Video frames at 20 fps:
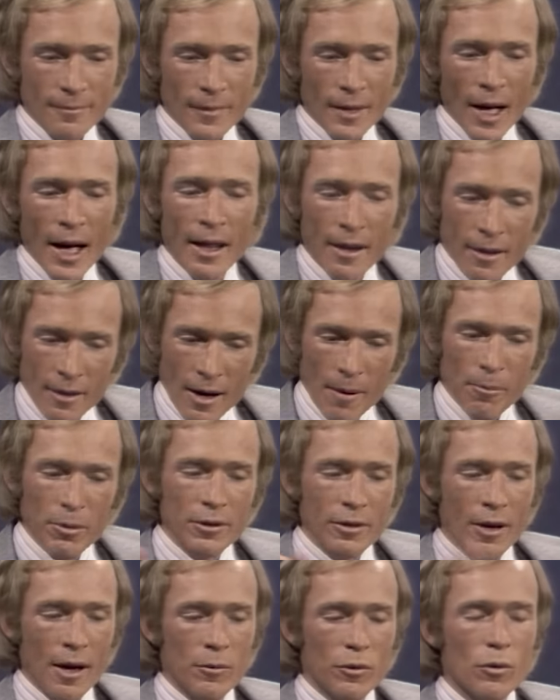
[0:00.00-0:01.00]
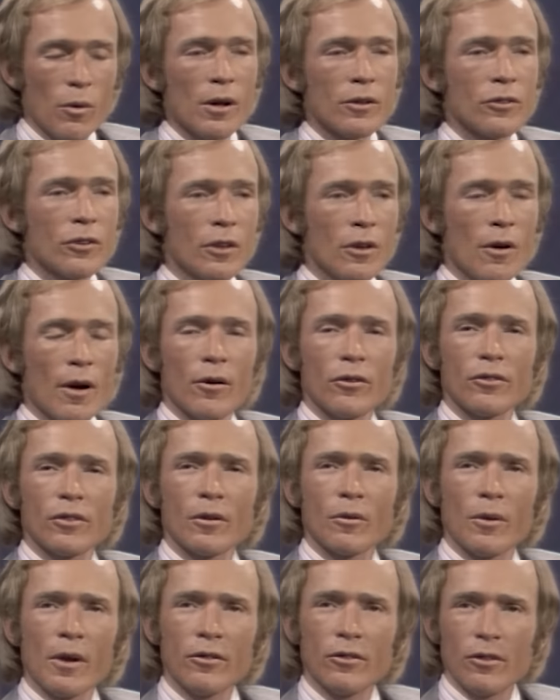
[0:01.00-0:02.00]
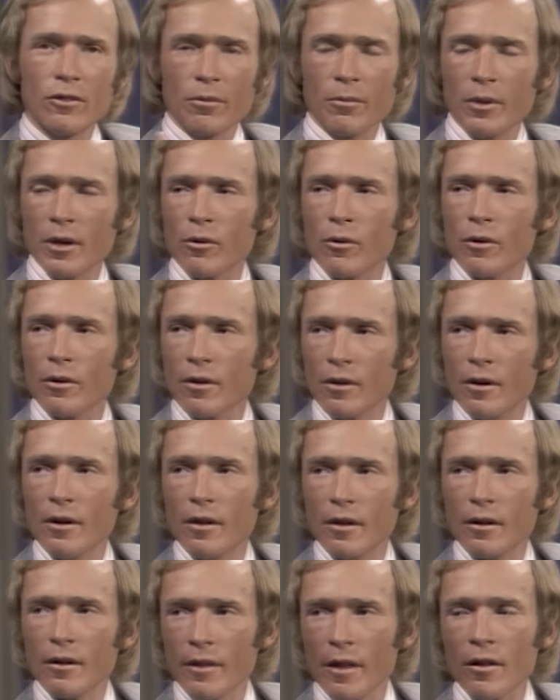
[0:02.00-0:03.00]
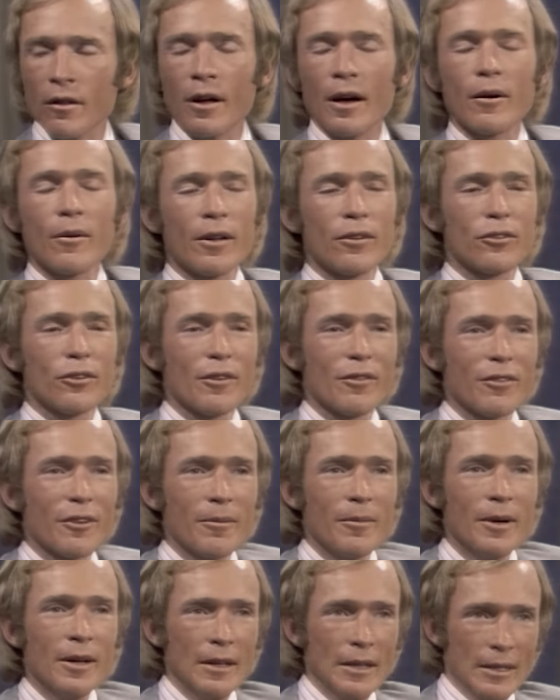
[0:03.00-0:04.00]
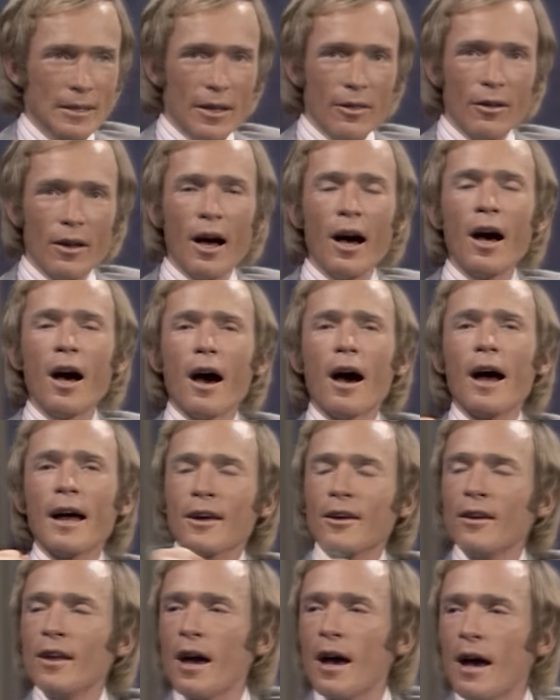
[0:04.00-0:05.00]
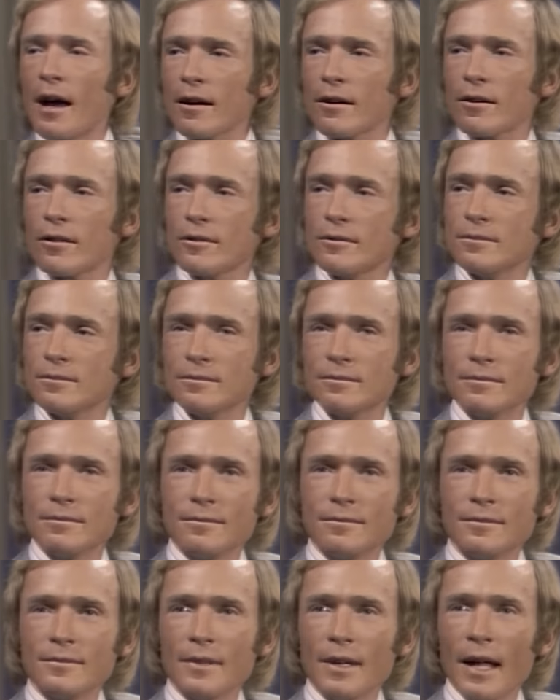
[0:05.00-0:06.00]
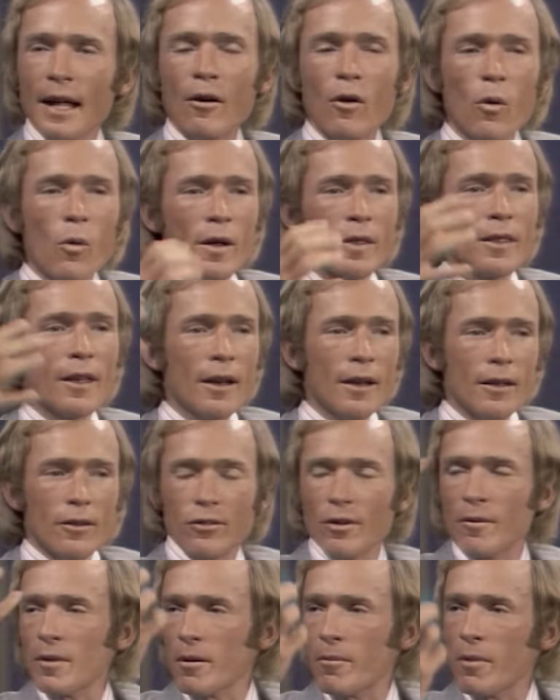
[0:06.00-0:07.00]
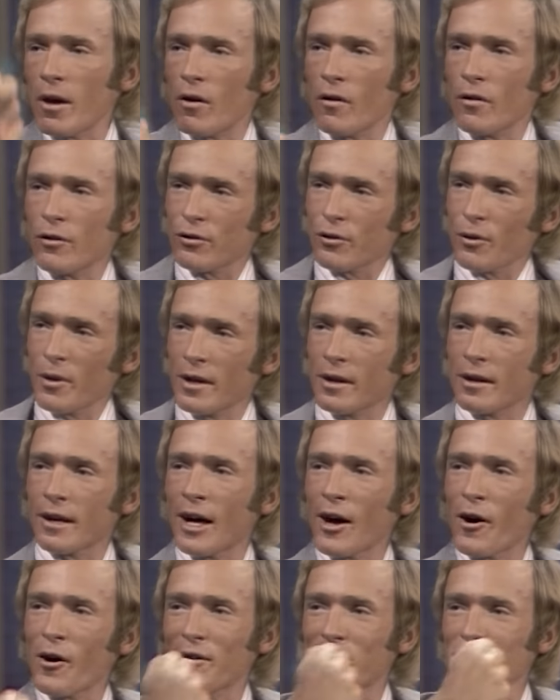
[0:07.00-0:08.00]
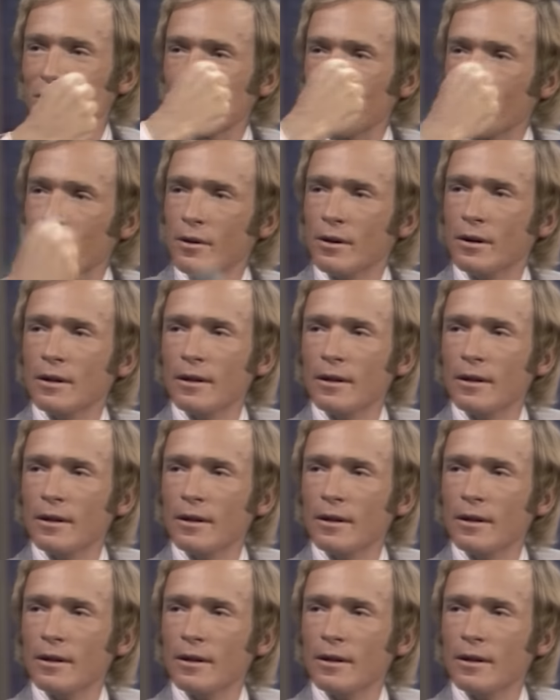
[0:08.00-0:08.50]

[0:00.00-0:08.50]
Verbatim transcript: I had it a couple times watching you. I always think when I see somebody, the other night when I saw your film, I thought, ah, I could act. I don't know what that is. Something about on the screen carries you.